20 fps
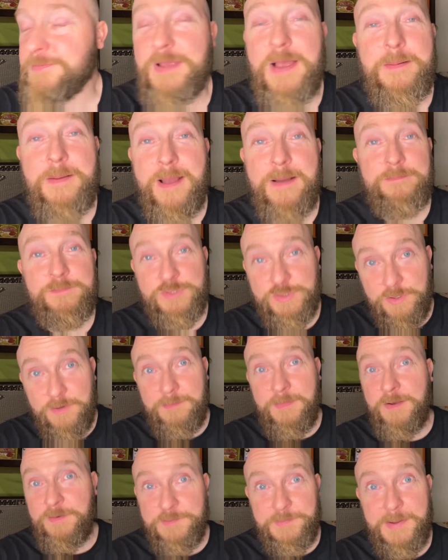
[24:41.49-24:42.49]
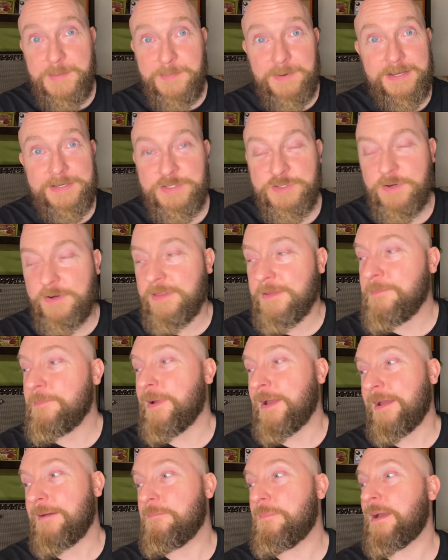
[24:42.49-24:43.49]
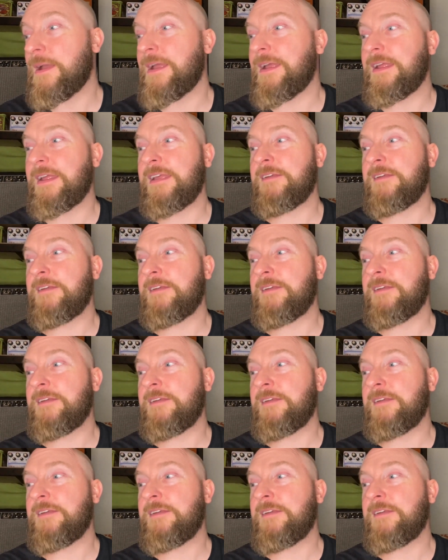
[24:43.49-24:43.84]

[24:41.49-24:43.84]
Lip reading: I'm sure most people enjoy them, but